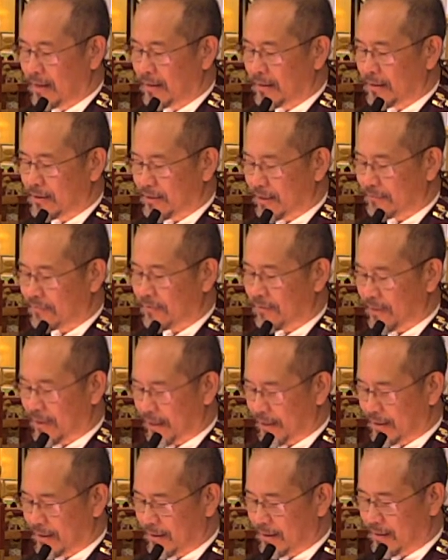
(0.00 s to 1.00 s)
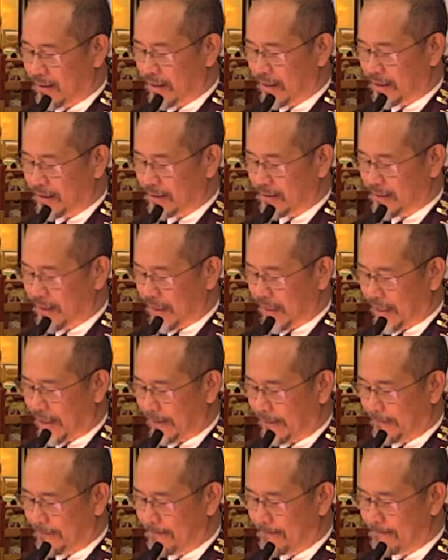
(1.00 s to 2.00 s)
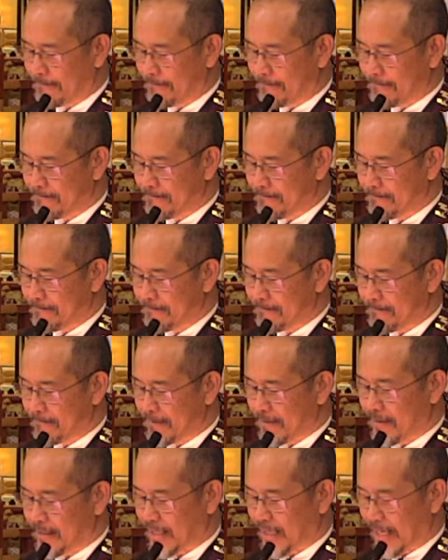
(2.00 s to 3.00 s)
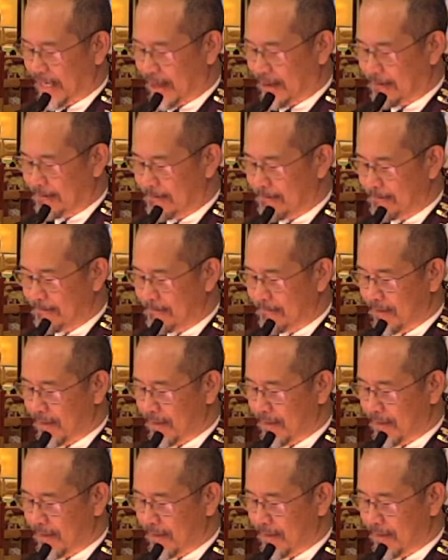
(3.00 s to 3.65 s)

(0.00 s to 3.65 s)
Trevor had gone on to say, "The game